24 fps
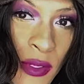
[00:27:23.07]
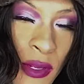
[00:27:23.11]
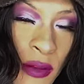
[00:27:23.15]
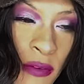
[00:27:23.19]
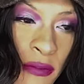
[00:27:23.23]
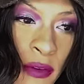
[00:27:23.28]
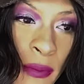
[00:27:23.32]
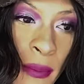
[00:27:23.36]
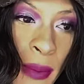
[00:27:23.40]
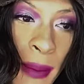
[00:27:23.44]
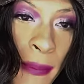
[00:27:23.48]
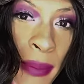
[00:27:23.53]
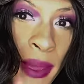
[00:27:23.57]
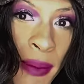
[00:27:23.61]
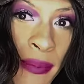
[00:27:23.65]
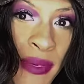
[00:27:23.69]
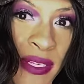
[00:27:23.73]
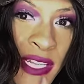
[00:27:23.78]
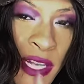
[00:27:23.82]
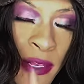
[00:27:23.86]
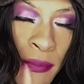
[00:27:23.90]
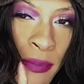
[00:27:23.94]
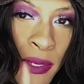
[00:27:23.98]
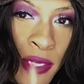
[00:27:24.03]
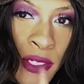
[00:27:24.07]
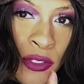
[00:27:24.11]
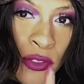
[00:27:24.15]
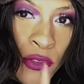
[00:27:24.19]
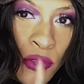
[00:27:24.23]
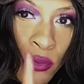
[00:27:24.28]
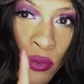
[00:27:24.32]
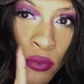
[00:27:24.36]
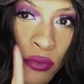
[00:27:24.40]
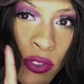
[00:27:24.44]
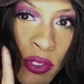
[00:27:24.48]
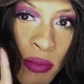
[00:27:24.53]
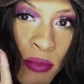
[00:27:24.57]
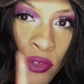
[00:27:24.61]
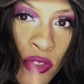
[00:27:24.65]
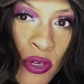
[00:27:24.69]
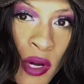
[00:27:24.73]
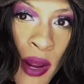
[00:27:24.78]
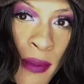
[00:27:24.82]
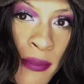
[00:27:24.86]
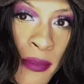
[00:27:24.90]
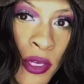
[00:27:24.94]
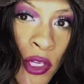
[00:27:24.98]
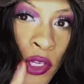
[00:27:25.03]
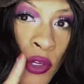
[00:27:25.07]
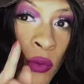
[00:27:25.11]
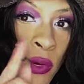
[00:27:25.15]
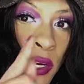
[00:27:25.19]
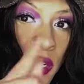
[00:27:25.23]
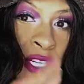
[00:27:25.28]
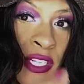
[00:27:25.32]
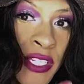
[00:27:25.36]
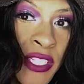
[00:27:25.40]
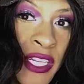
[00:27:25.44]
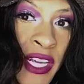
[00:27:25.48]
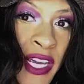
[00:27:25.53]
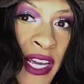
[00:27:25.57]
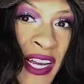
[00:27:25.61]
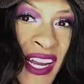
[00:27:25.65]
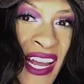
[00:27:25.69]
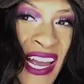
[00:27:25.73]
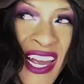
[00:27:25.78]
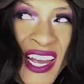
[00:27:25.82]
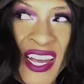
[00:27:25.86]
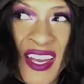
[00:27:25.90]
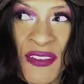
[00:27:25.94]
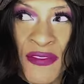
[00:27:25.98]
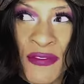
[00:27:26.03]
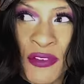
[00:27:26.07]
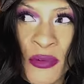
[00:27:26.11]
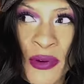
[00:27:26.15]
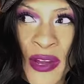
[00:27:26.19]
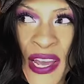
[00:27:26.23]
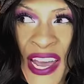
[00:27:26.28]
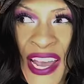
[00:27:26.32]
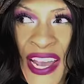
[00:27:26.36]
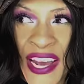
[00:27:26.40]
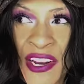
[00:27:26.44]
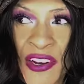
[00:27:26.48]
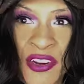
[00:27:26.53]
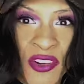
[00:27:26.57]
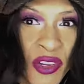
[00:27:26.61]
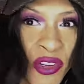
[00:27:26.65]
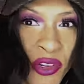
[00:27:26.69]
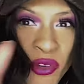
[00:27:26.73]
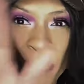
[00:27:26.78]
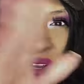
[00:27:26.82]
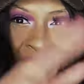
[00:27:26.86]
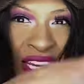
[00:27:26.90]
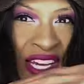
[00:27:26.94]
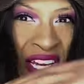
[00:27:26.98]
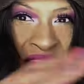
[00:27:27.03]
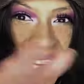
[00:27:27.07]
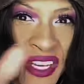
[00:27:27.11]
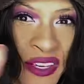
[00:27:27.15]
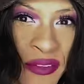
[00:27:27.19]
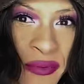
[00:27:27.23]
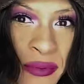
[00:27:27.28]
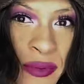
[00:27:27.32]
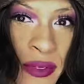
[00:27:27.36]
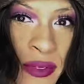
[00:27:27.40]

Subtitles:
For my babies that been through some trauma, you understand that. If you a hater, you ain't get it.